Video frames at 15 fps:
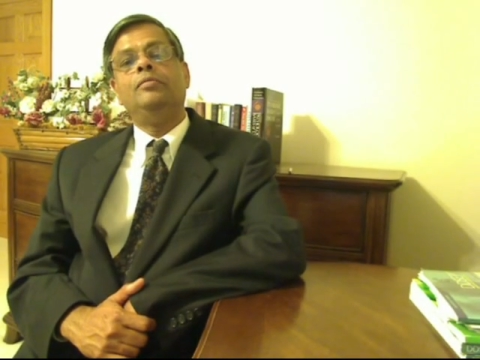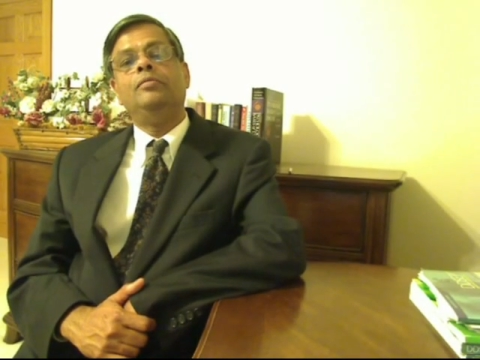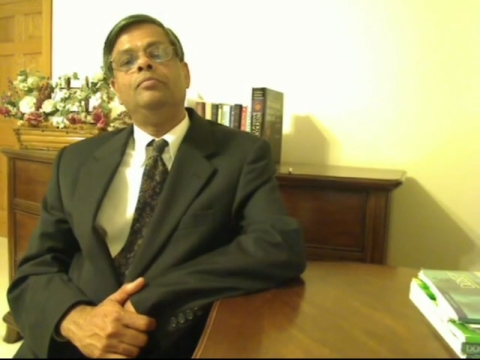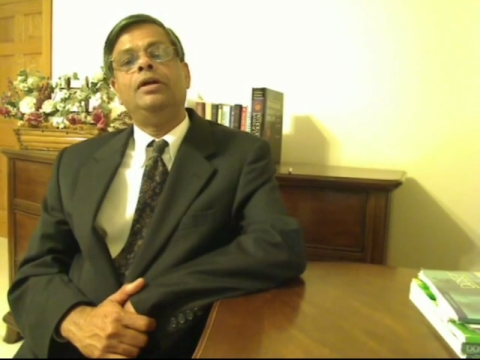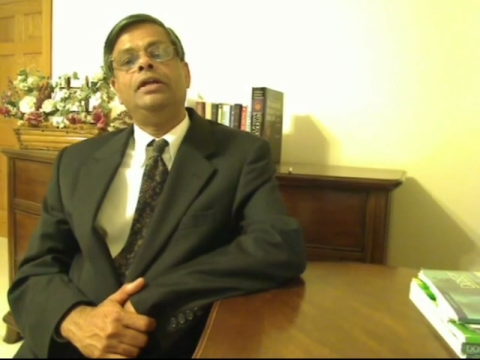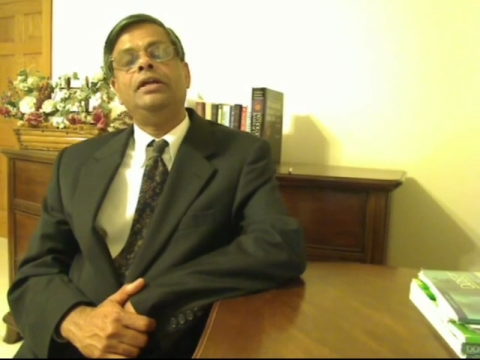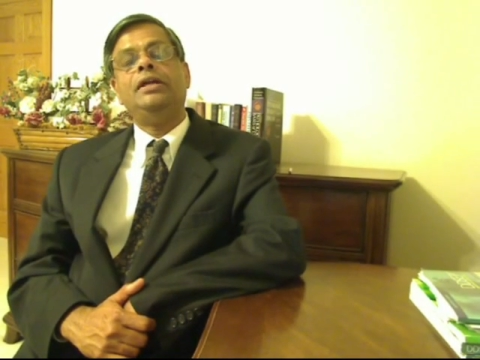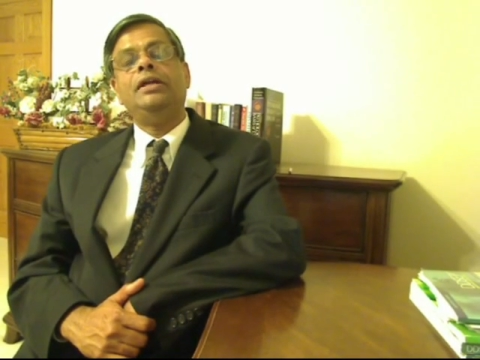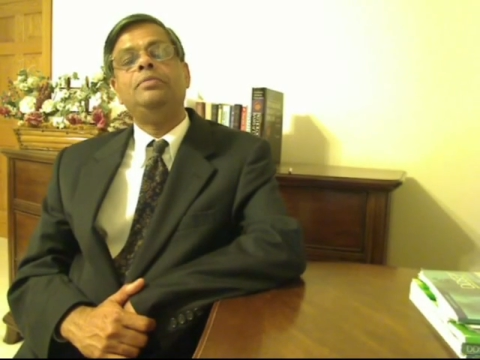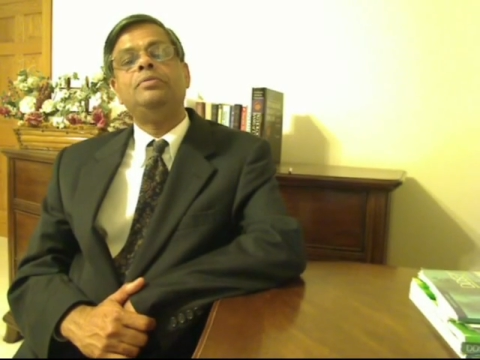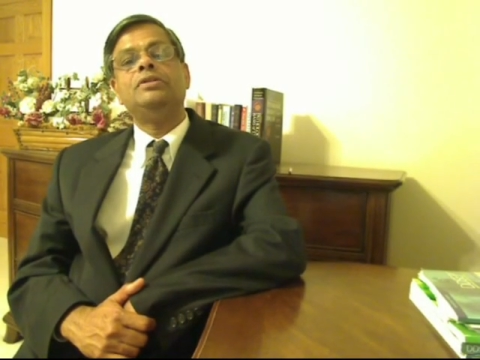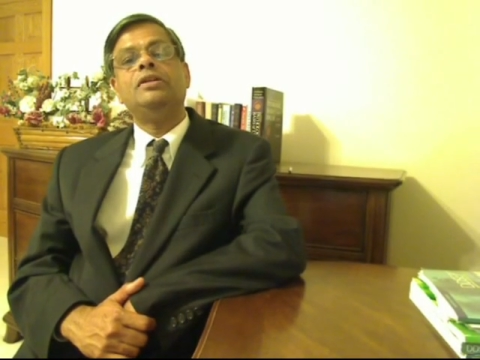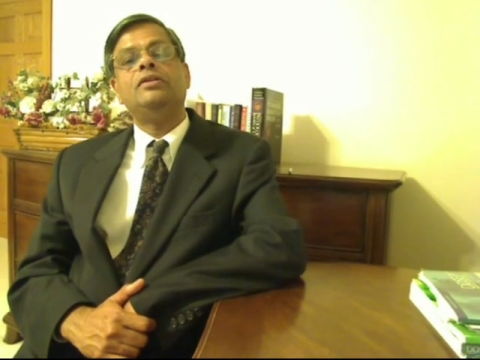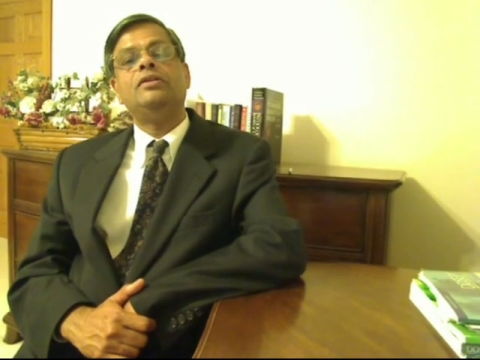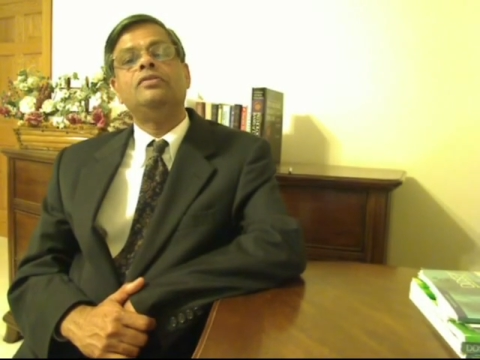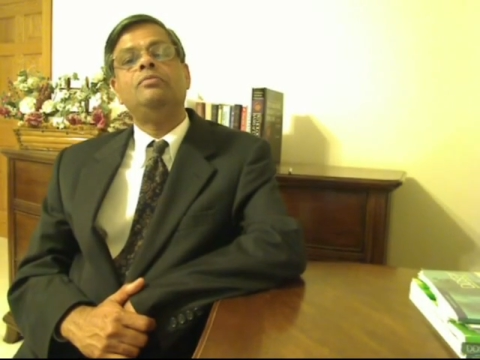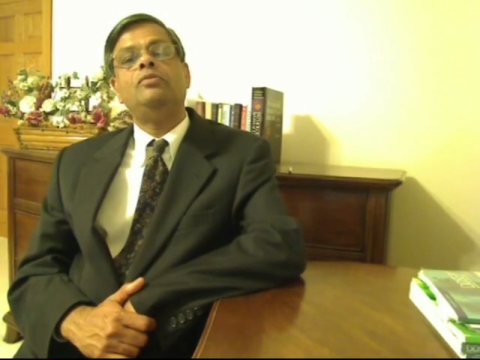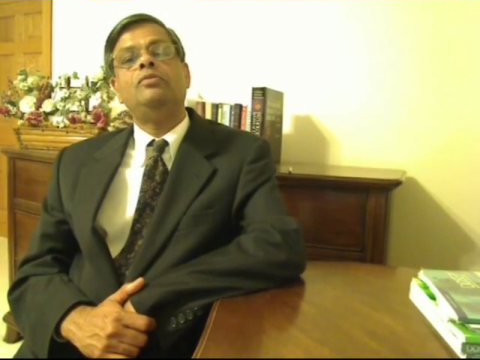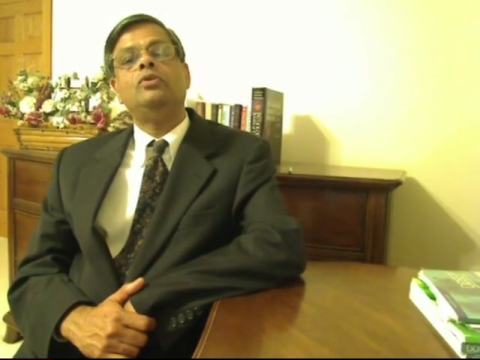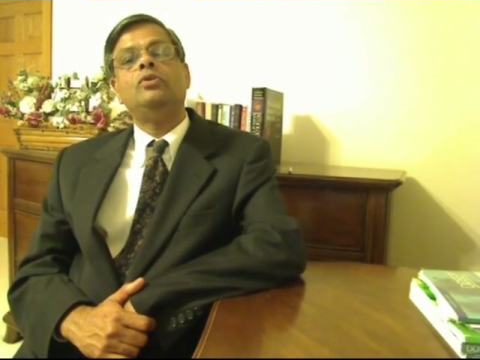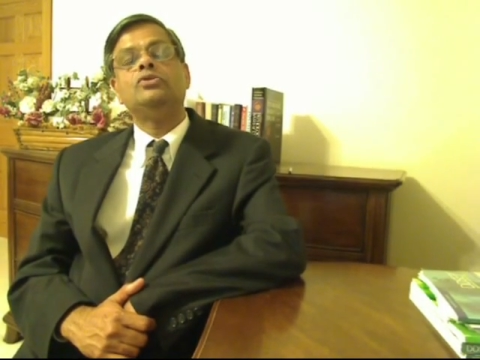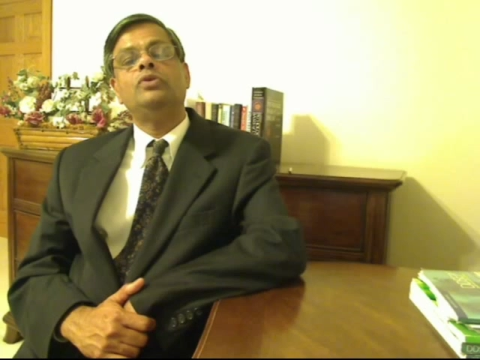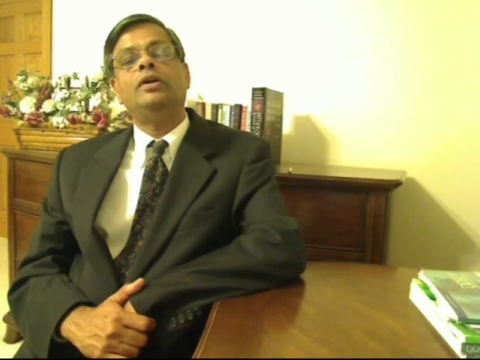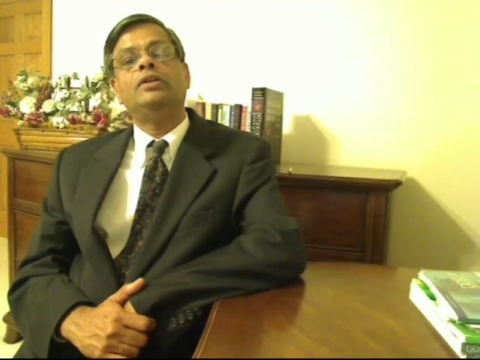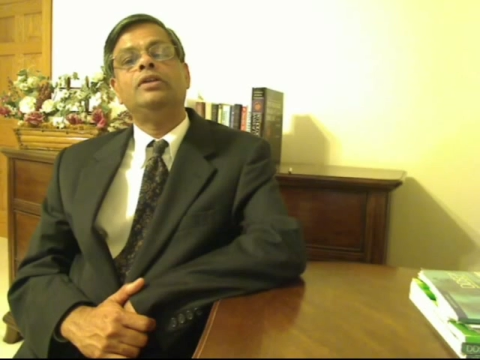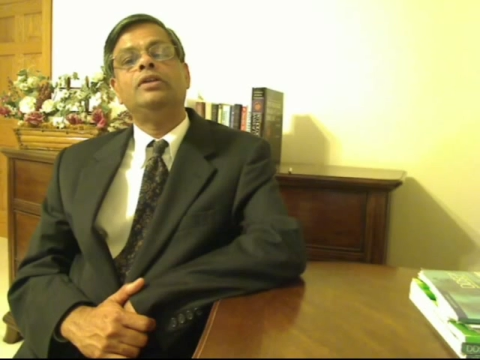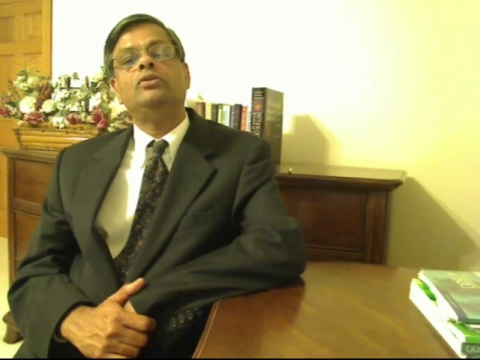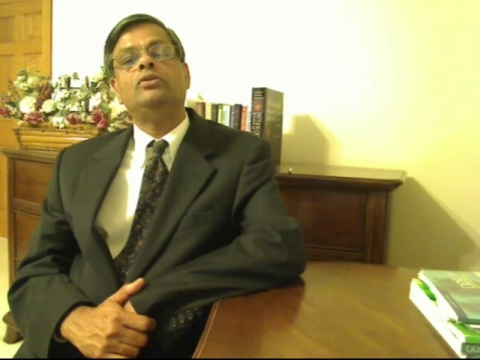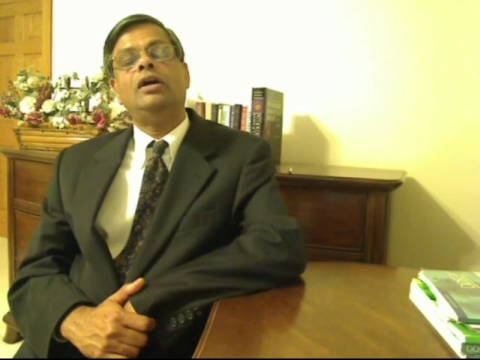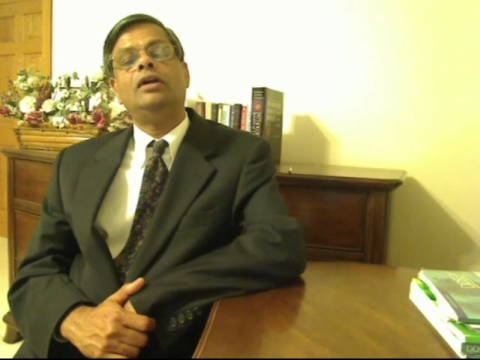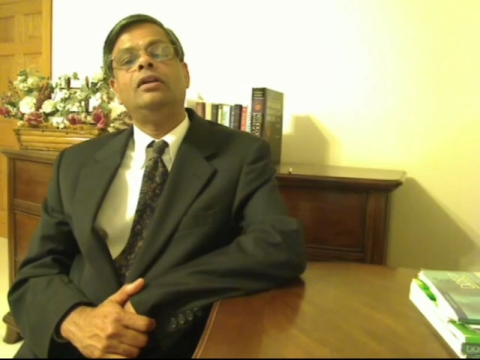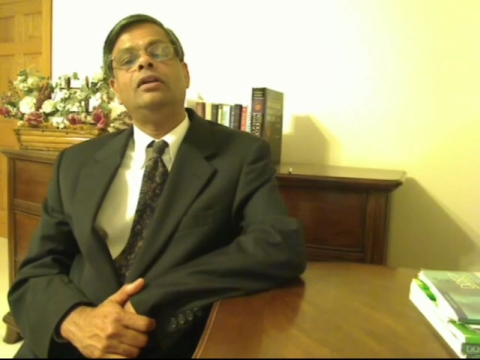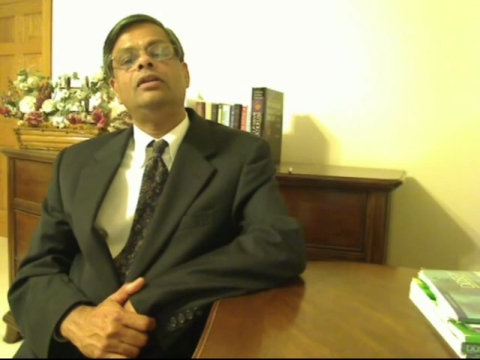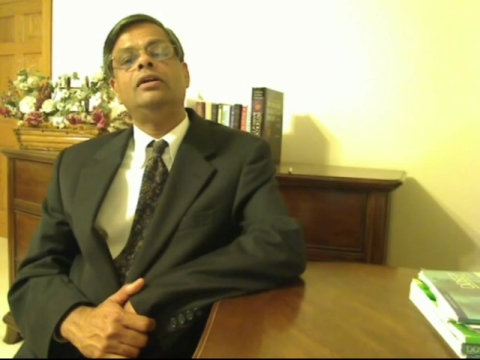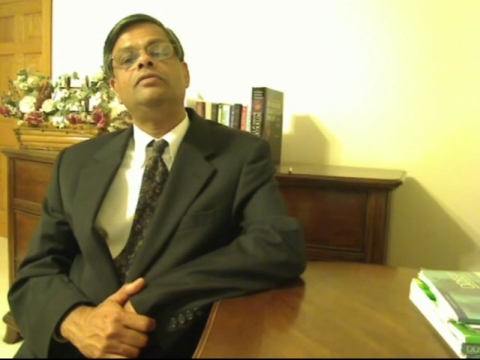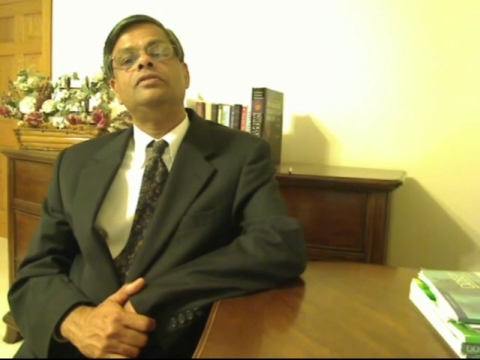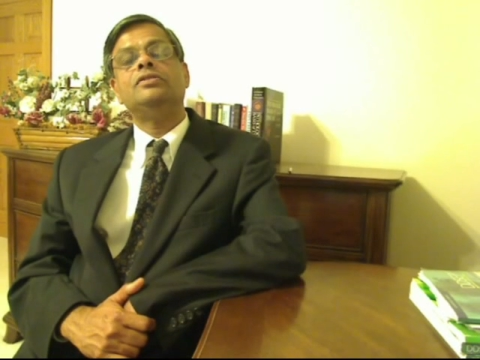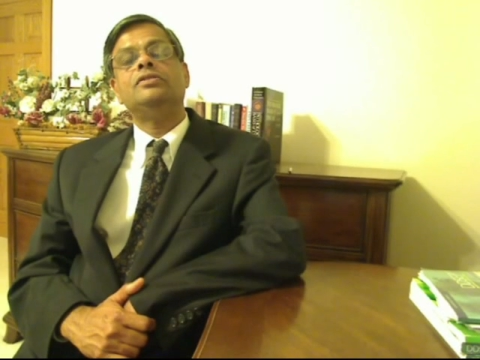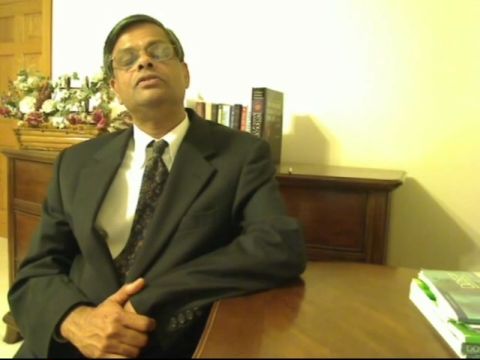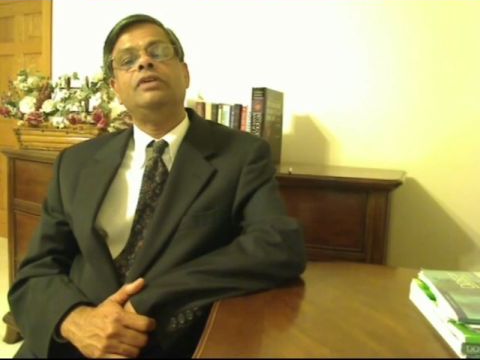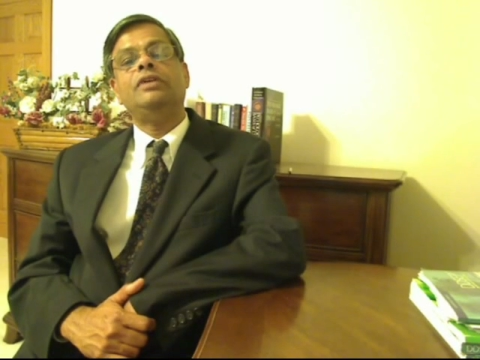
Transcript: But 80% of them also had collateral evidence of